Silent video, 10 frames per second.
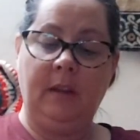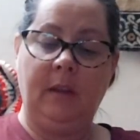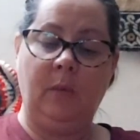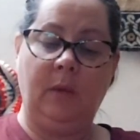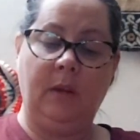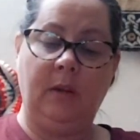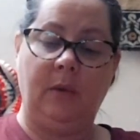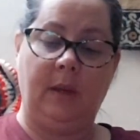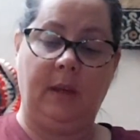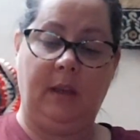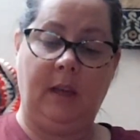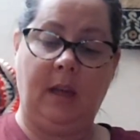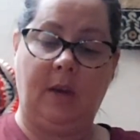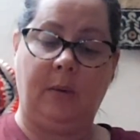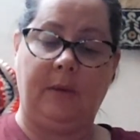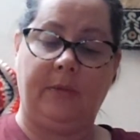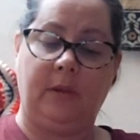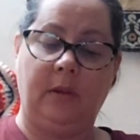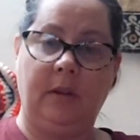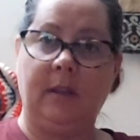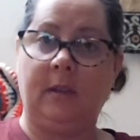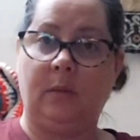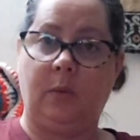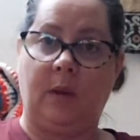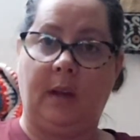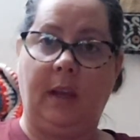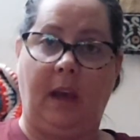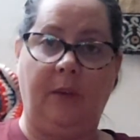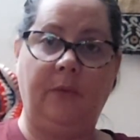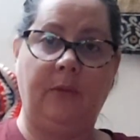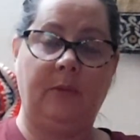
it will annoy. However, it's what I have.